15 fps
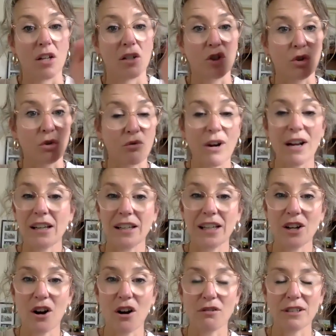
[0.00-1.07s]
directly
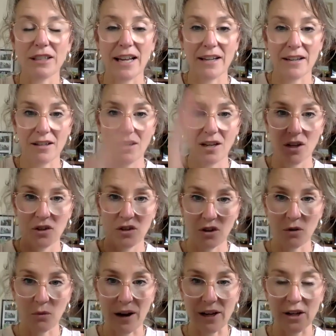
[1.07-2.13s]
correlated to the
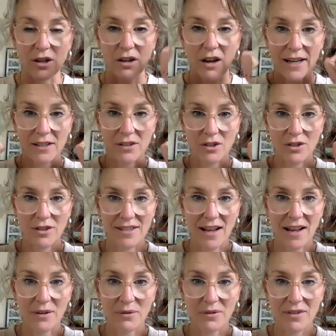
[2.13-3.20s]
way you like to do
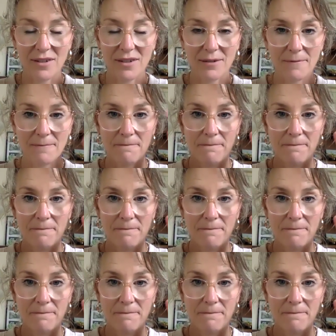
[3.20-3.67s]
sales.